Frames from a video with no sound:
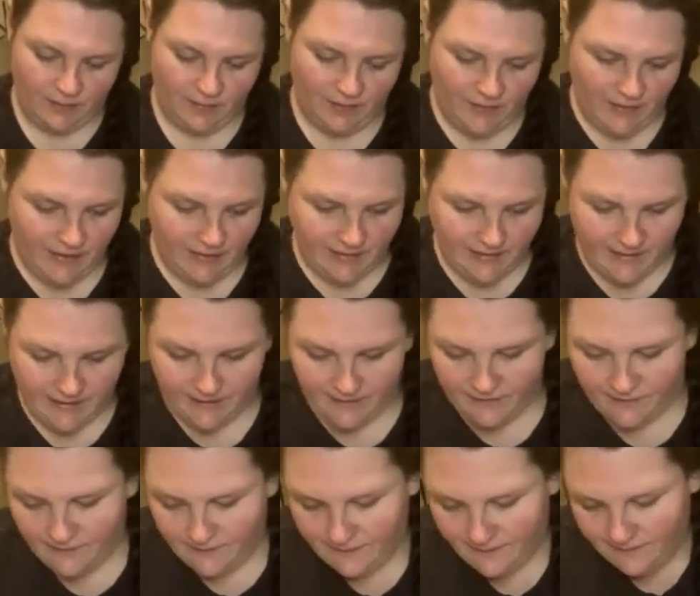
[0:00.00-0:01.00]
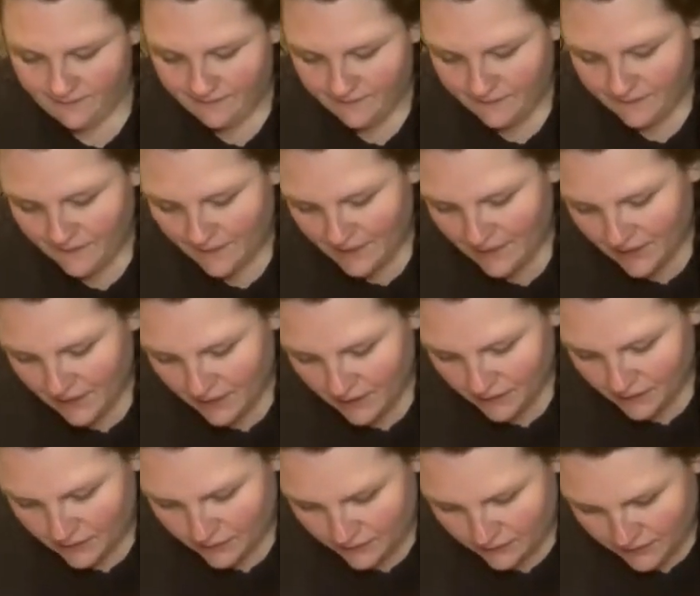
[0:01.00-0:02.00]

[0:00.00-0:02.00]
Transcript: put it down. Do the